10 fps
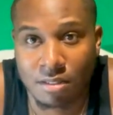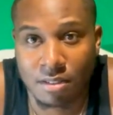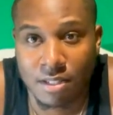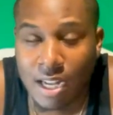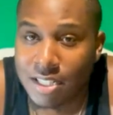
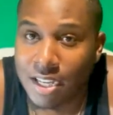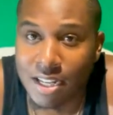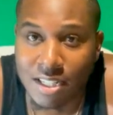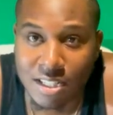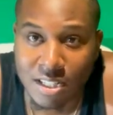Not taking
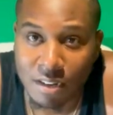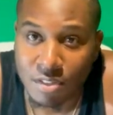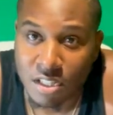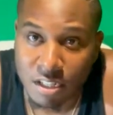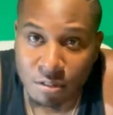this stuff
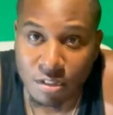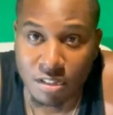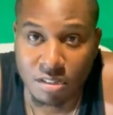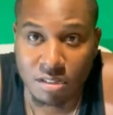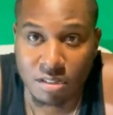
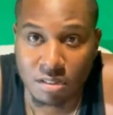serious.